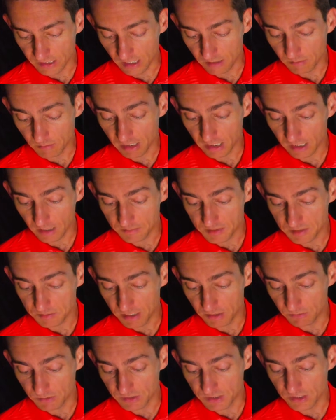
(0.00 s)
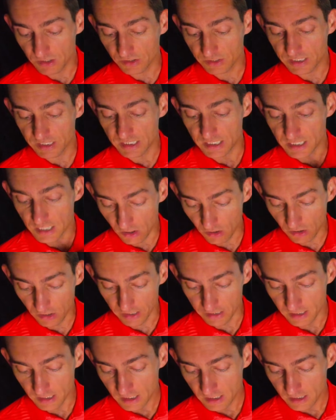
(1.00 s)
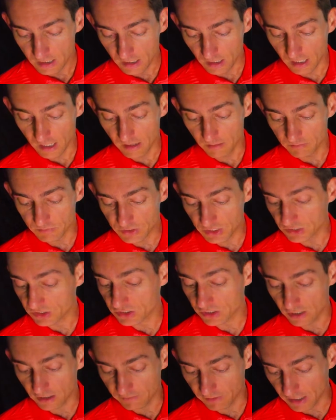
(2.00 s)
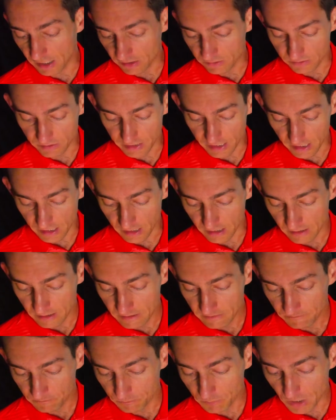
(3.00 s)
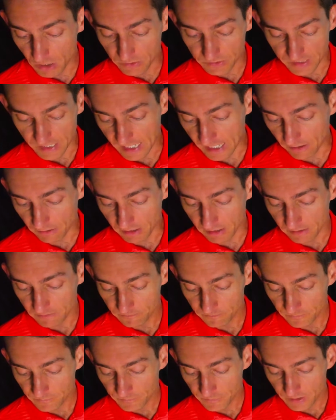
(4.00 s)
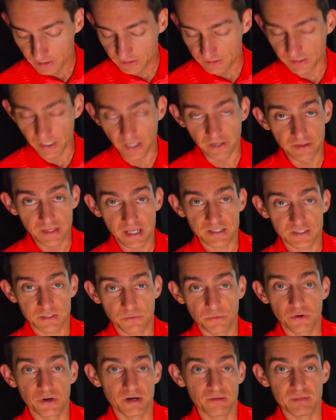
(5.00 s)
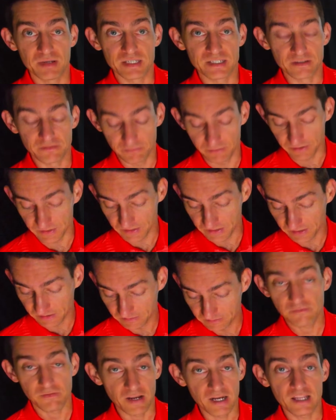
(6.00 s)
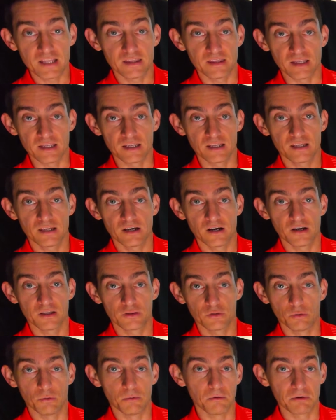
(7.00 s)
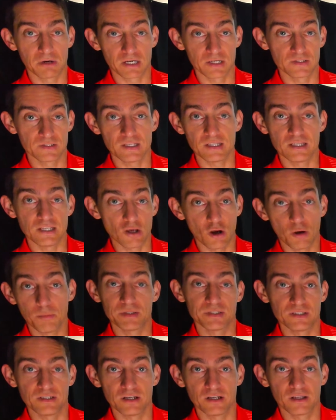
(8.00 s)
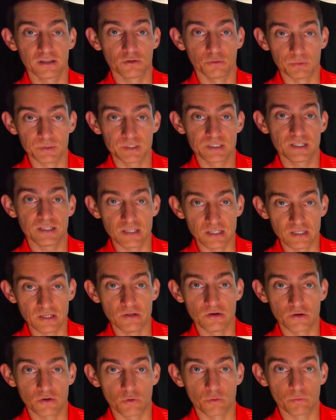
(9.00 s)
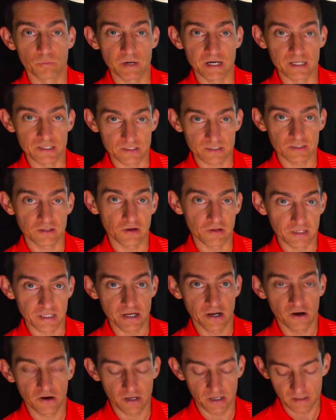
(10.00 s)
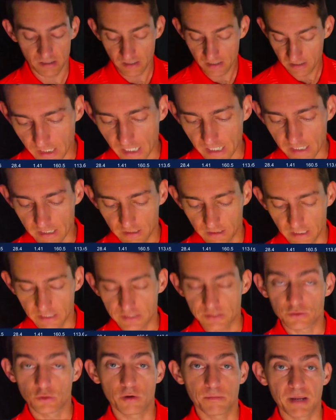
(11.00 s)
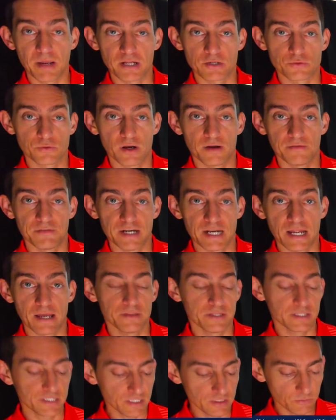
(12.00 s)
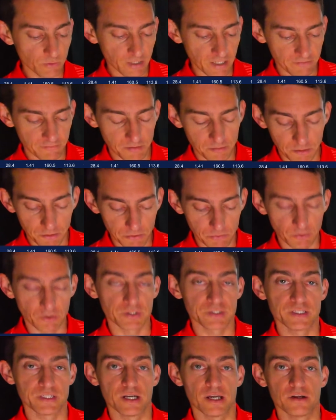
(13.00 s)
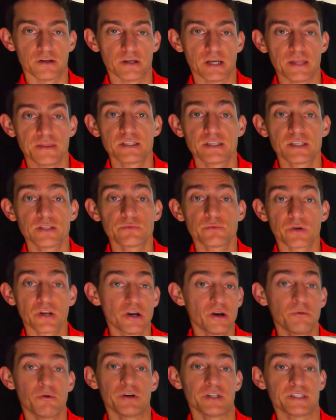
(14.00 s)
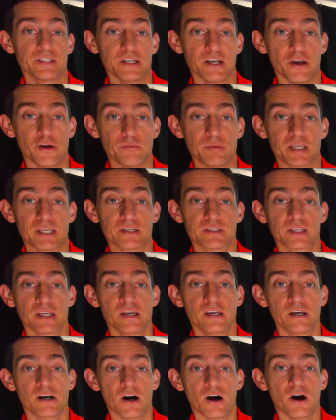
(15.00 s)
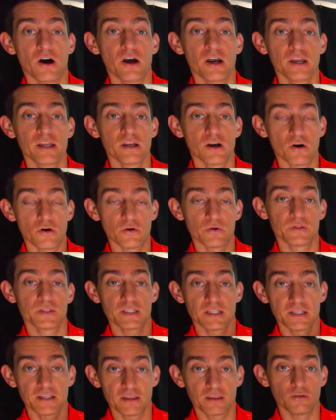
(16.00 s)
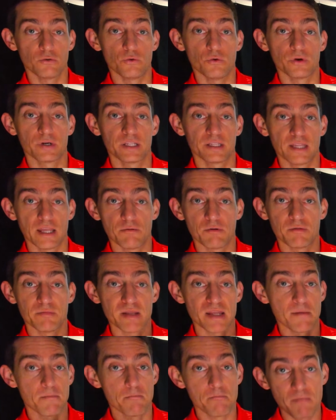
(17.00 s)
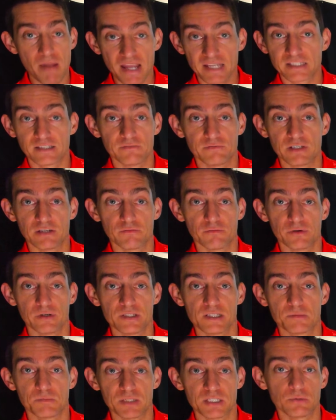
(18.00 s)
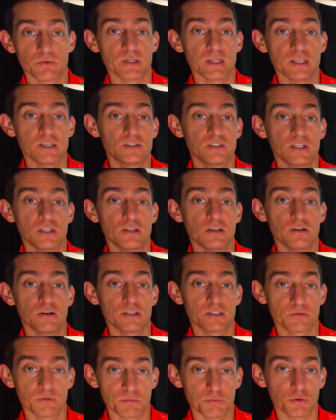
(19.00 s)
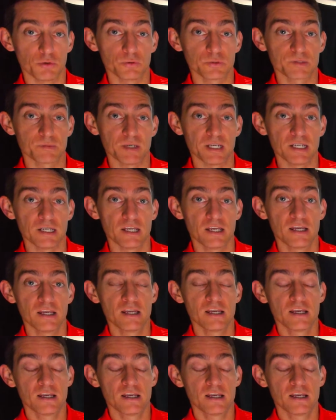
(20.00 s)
saying my club speed was 99, just shy of 100 there, miles an hour. So that's quite a big difference. If anything, I thought we were going to see the opposite. I thought we'd see the Uneekor read it slightly high. Okay, let's talk about driver now. This is what everybody wanted to know, and this is what I wanted to know, because I honestly thought there would be a massive difference between these two units with ball speed.